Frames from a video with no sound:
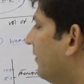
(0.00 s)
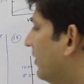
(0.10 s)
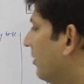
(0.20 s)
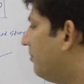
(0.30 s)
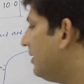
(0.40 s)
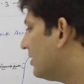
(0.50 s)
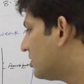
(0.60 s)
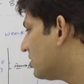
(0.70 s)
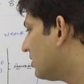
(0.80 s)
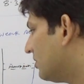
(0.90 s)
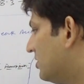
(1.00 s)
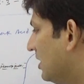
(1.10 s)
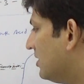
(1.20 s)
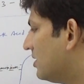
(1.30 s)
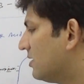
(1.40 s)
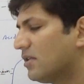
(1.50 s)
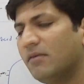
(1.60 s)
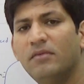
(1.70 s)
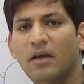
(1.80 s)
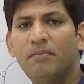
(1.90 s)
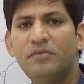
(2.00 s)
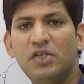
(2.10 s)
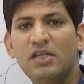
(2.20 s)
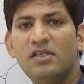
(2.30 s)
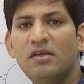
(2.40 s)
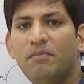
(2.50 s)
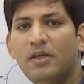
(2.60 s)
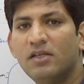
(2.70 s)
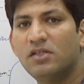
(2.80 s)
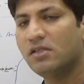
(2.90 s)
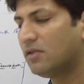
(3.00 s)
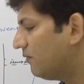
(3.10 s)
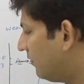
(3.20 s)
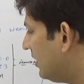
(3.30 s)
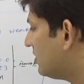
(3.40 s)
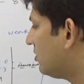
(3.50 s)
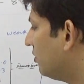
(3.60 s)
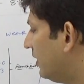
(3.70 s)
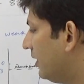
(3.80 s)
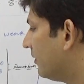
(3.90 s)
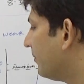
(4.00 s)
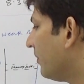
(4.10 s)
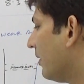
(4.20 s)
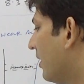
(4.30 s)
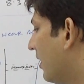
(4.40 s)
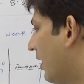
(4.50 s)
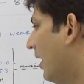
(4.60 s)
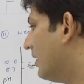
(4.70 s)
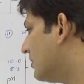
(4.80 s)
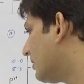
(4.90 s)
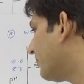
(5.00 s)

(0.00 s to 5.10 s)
the pH changes, the change in pH is very slowly, and